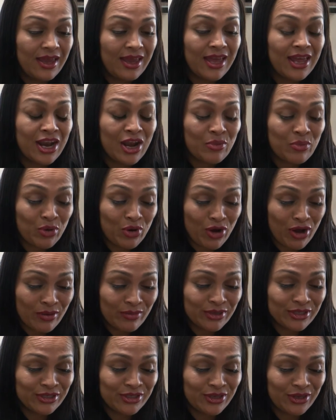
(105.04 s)
And I
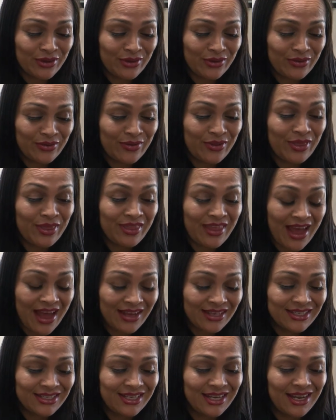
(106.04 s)
promise you,
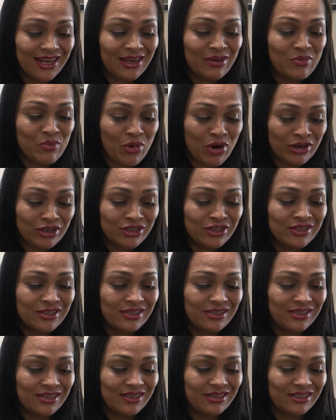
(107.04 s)
that day, March the
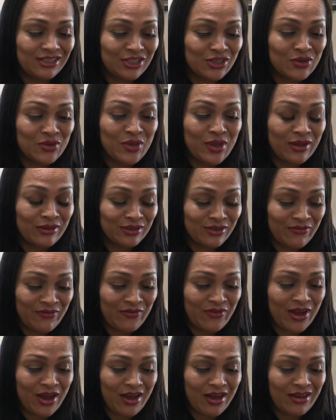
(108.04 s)
6th,
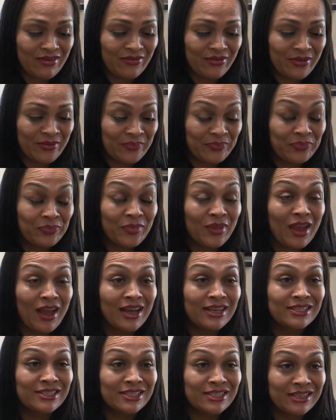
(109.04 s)
2005,
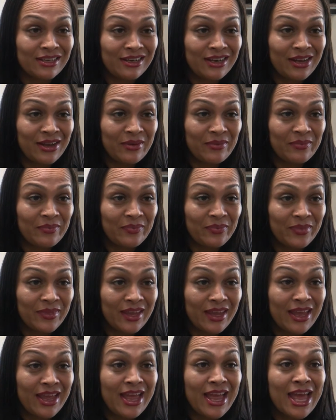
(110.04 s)
I stood up
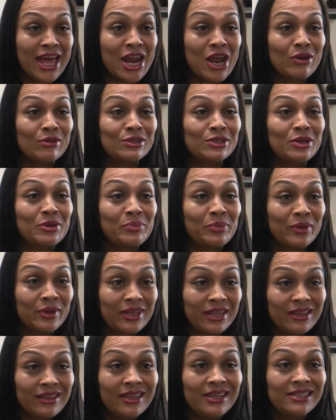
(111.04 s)
and I was
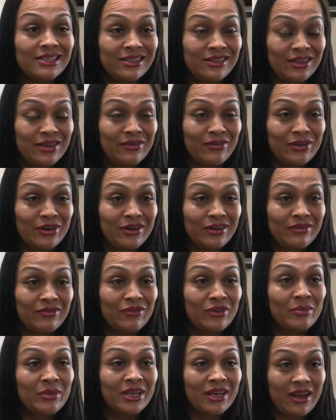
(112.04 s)
completely delivered
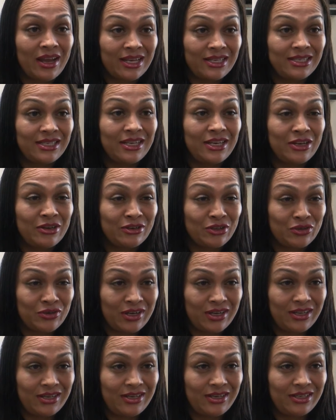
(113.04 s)
from a 19-year
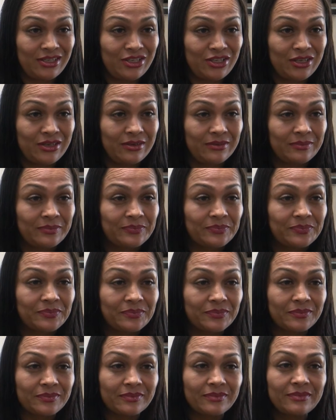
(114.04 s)
drug addiction
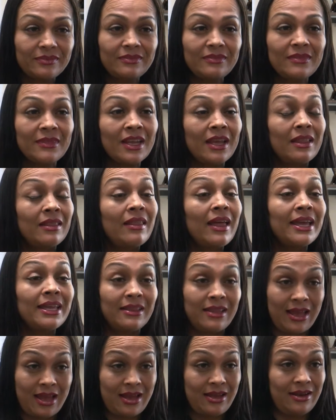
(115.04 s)

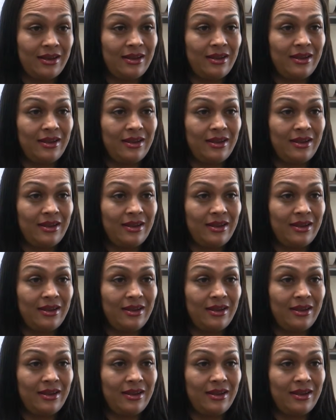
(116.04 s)
like that.